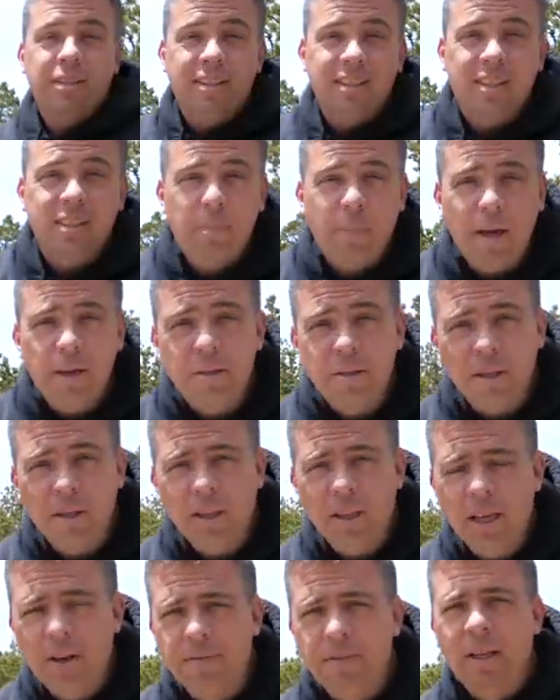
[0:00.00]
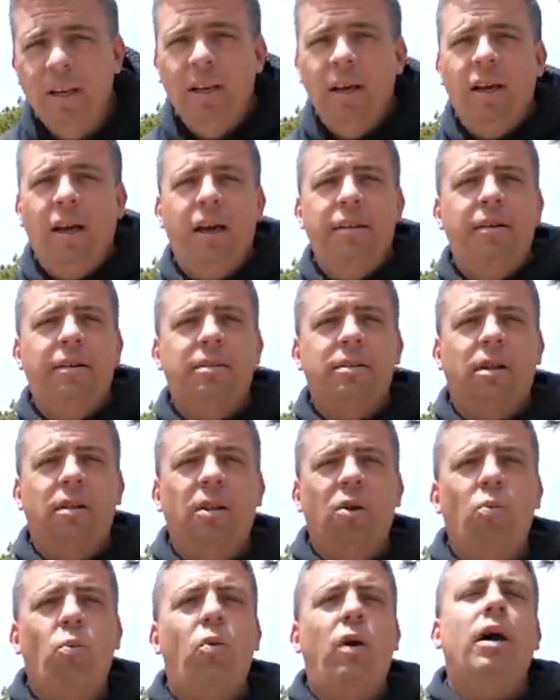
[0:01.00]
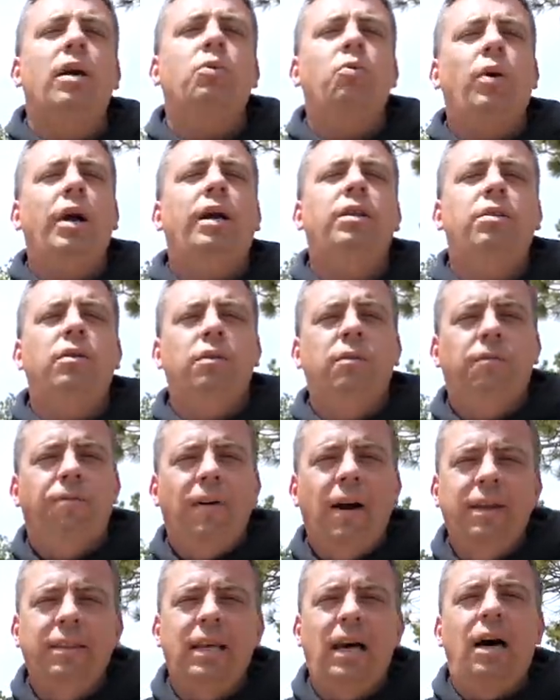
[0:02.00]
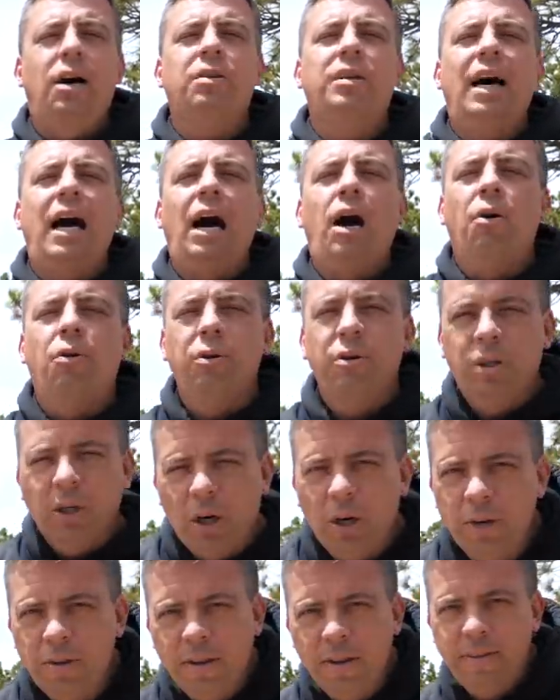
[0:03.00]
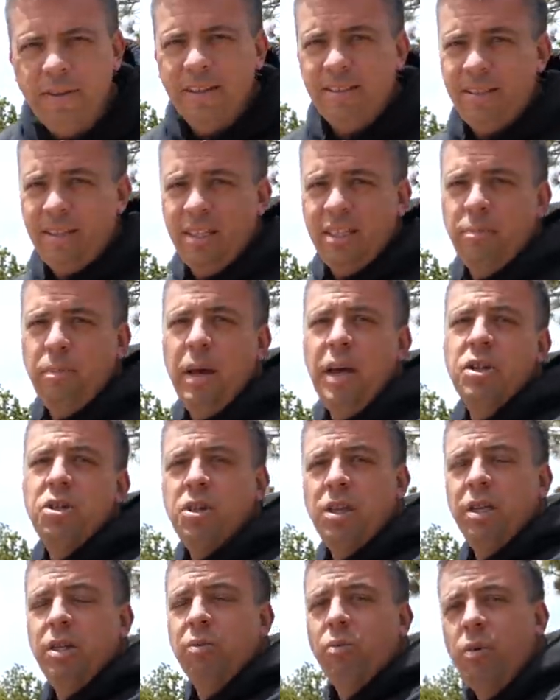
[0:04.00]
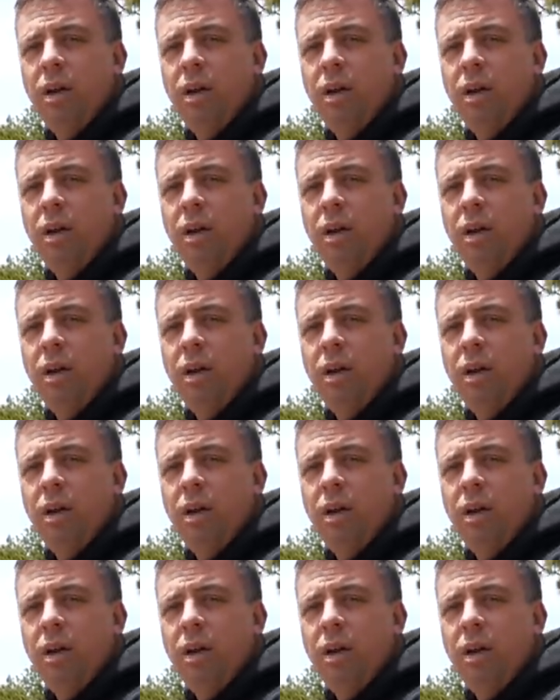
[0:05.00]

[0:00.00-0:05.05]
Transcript: suspension lift. And there's only one way to find out how good this suspension